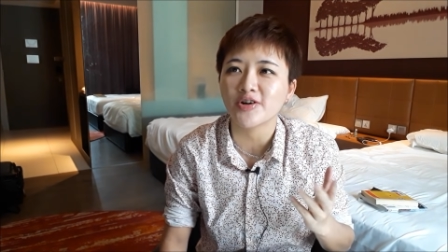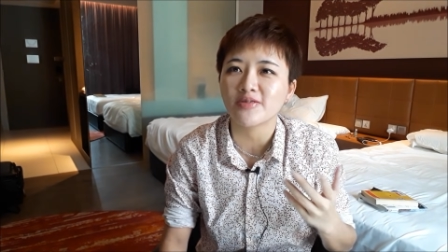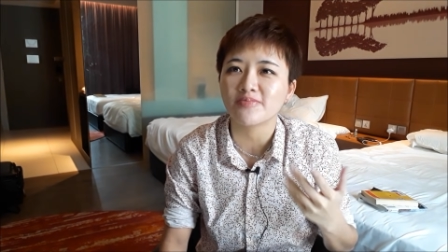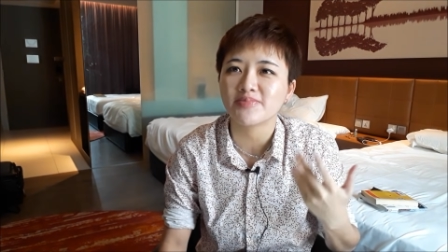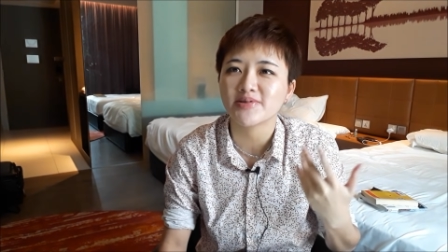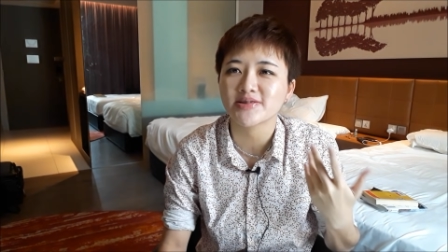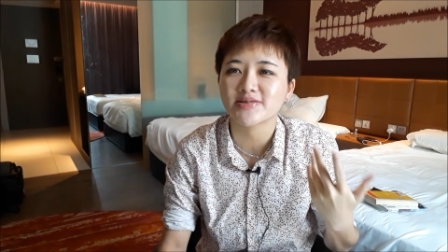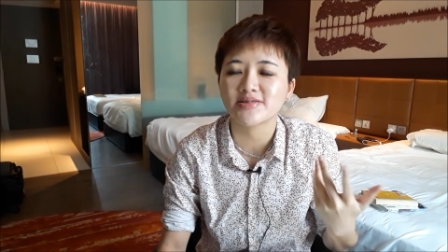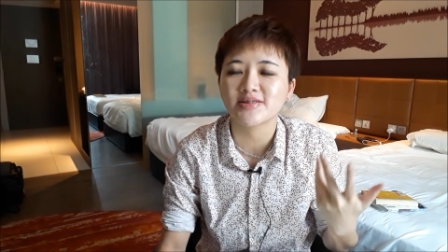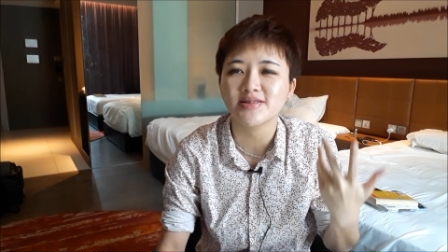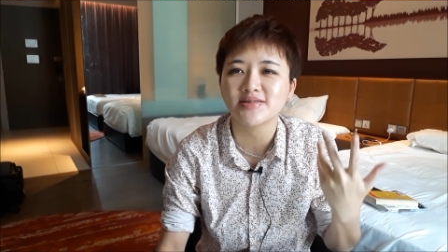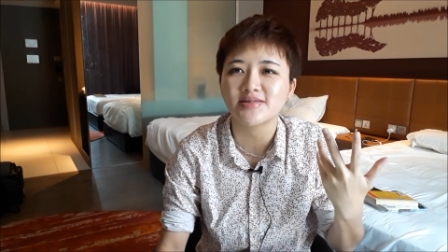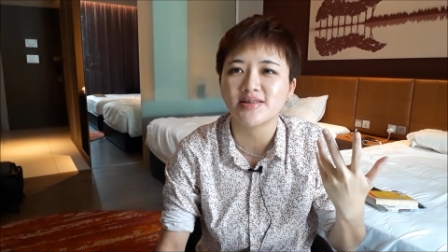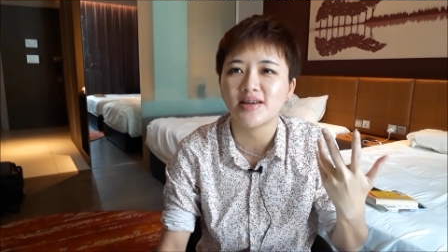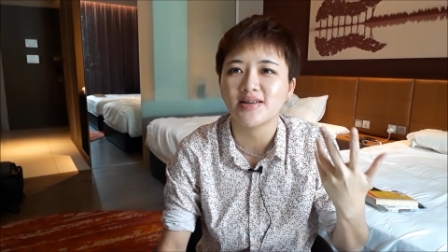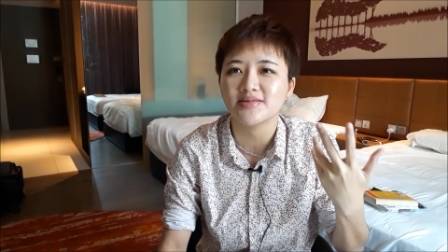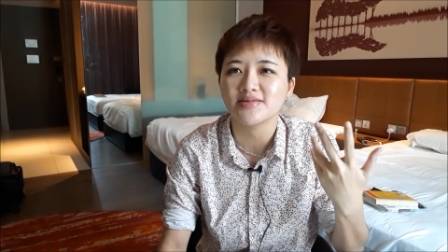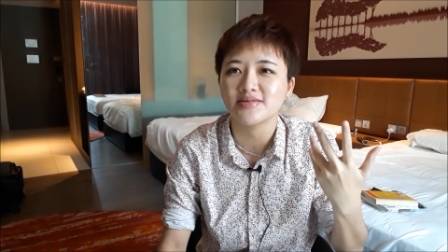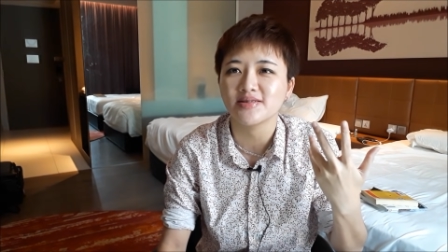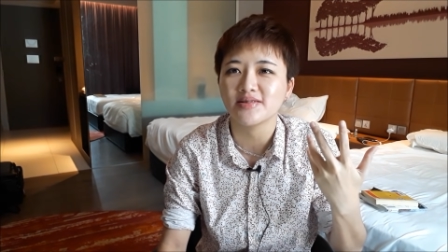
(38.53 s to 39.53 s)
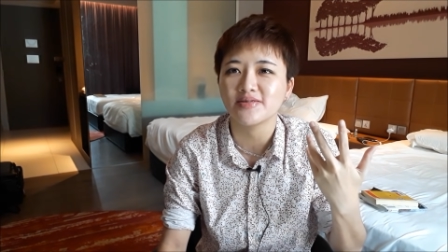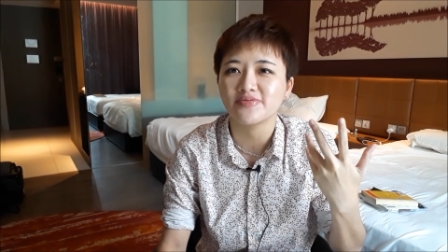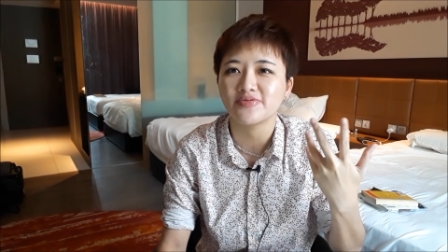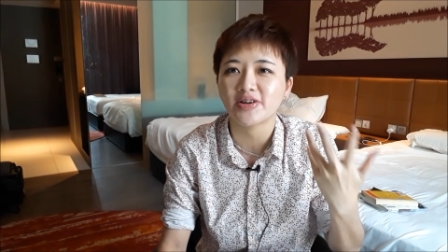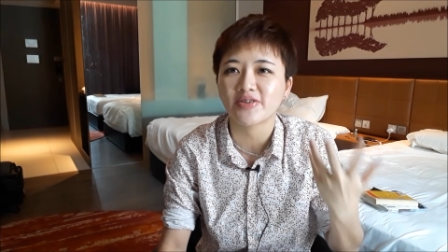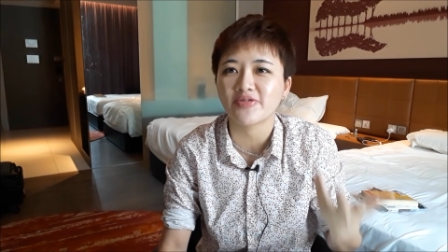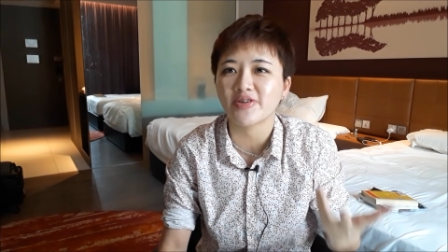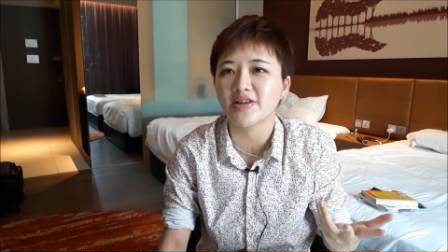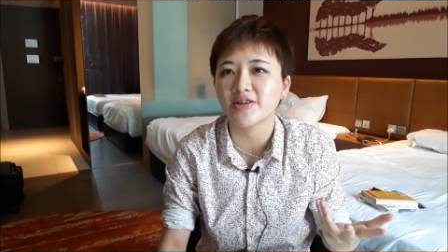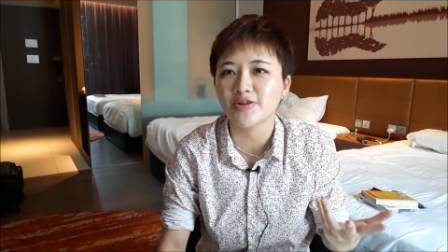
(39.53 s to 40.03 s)
your business has
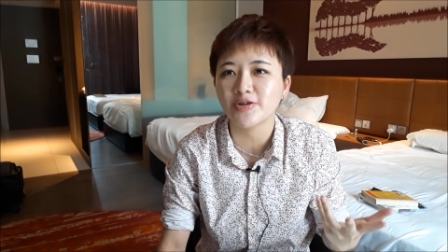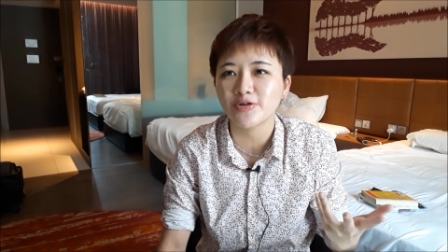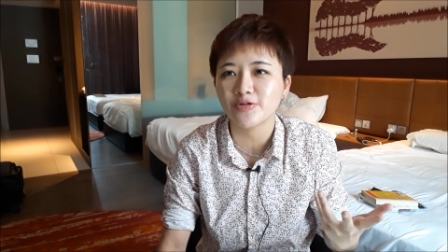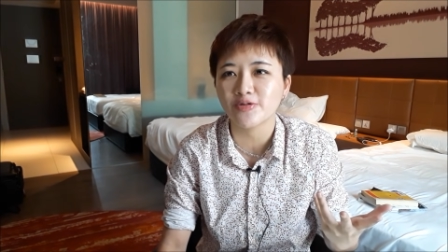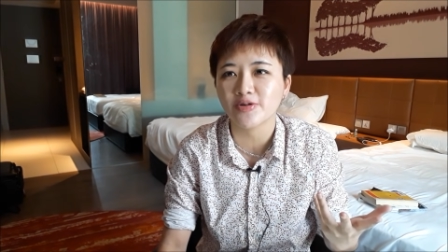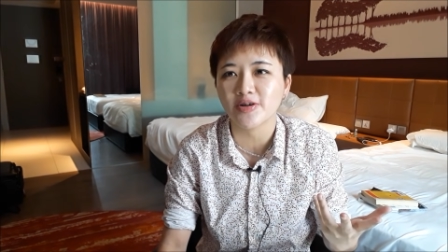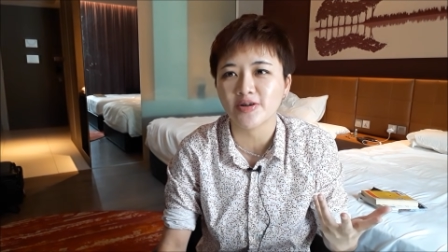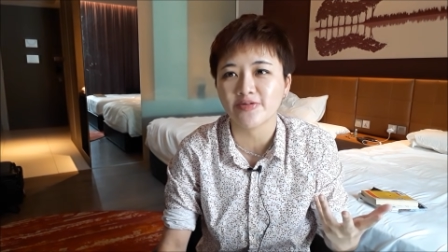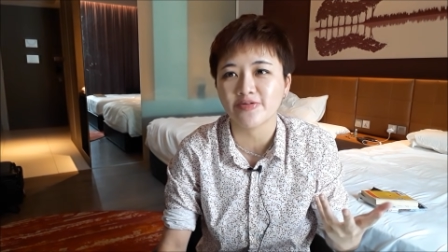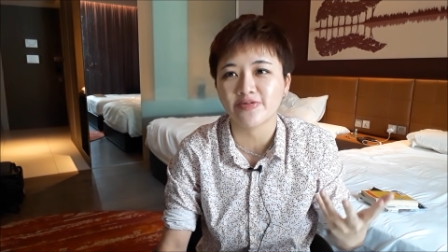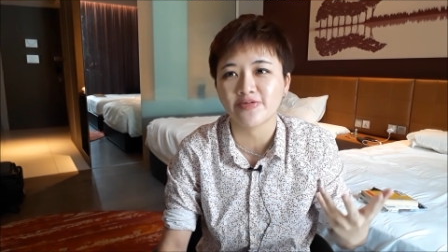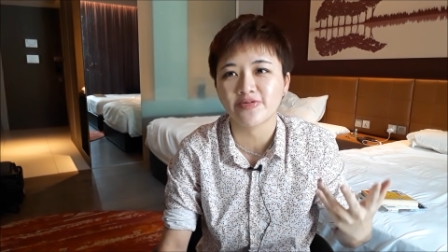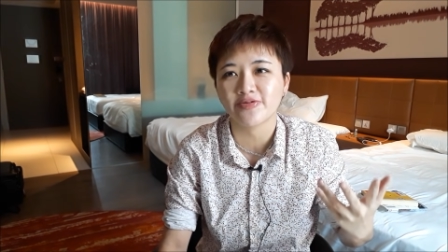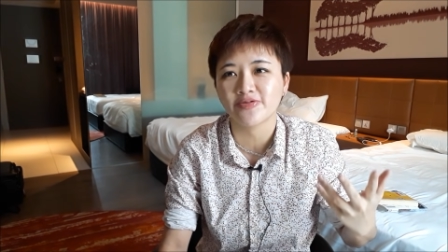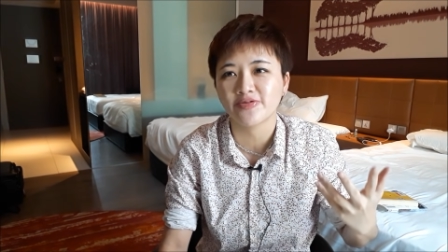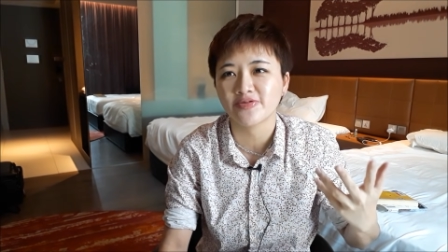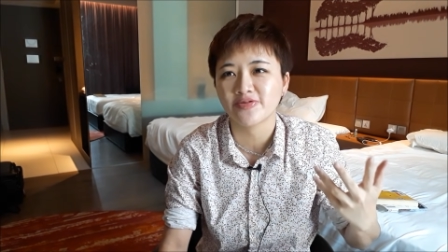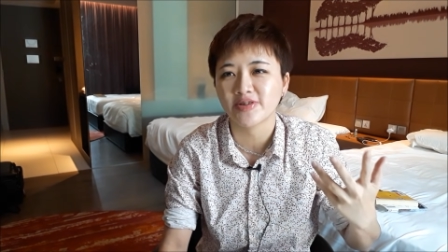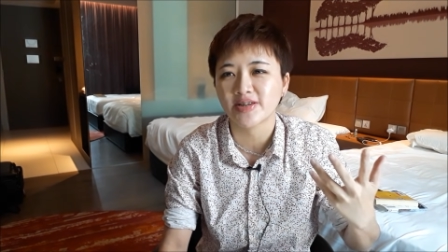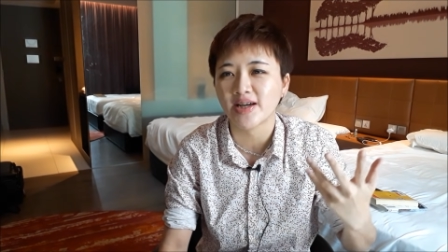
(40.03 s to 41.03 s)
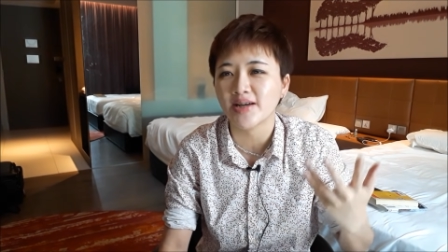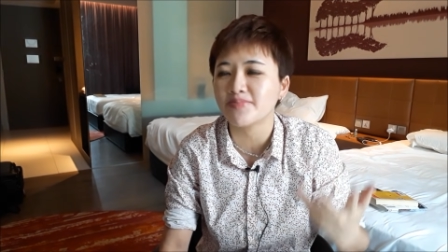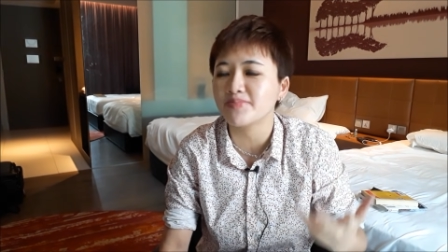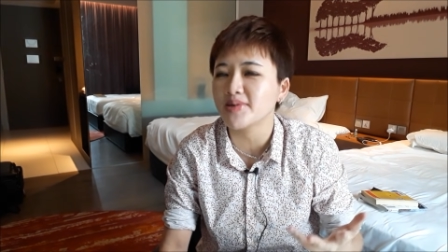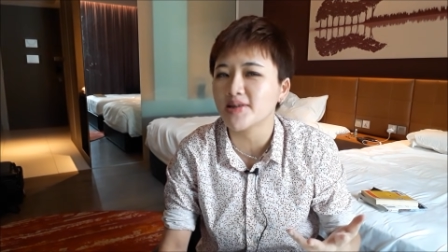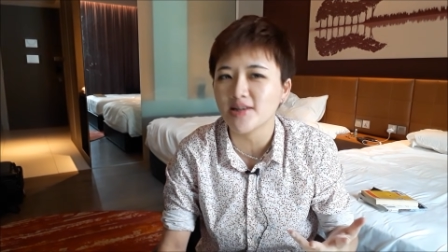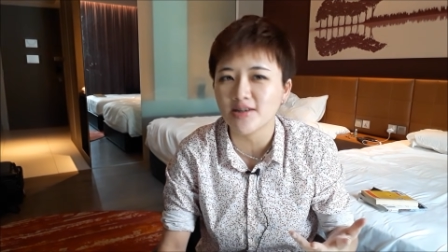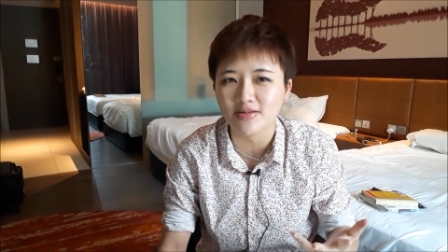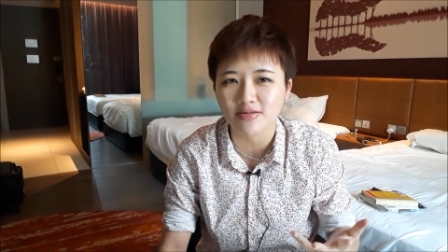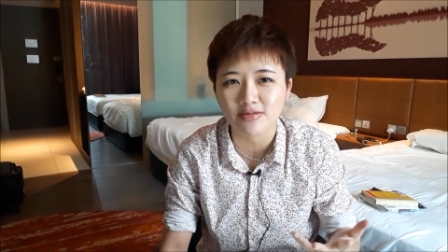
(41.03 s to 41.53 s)
a revenue of
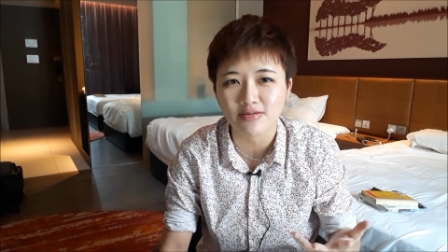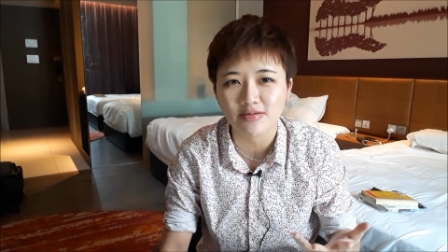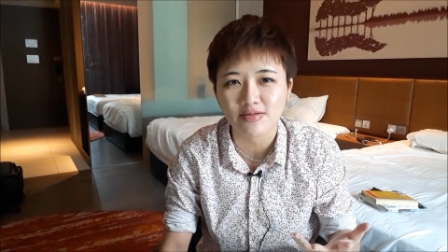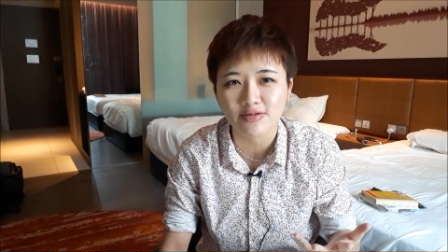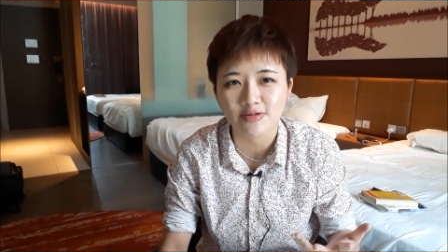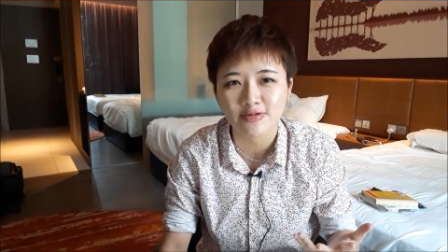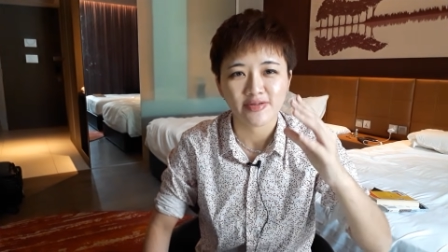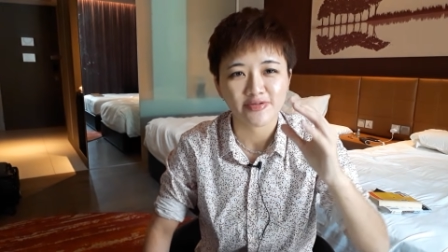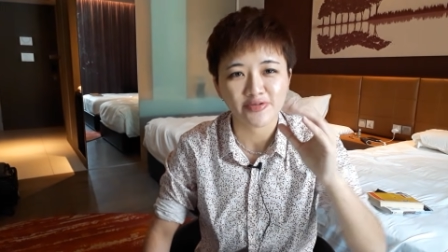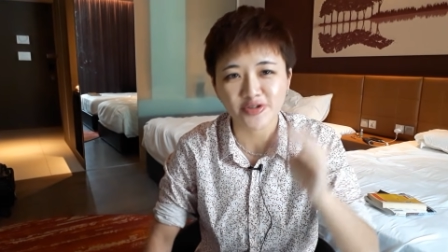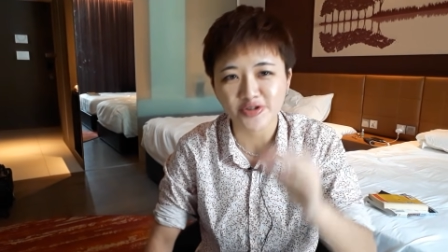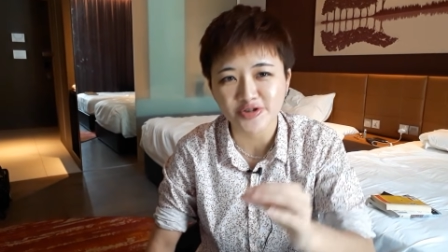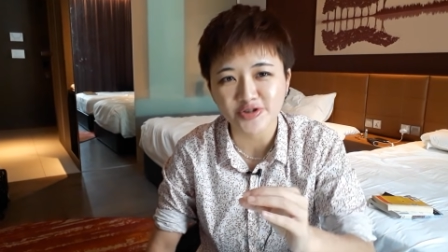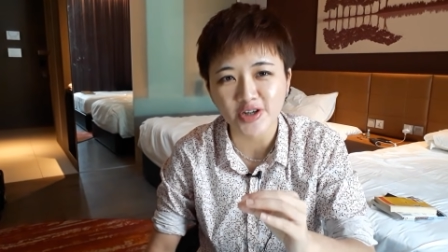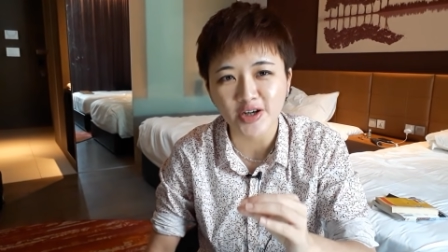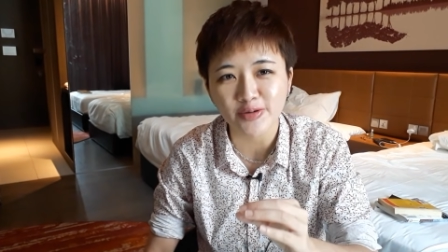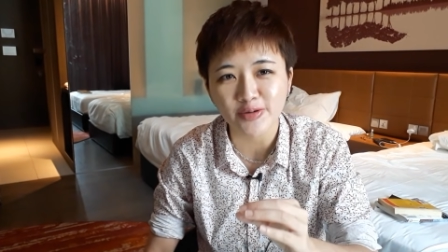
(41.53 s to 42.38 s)
10 million, full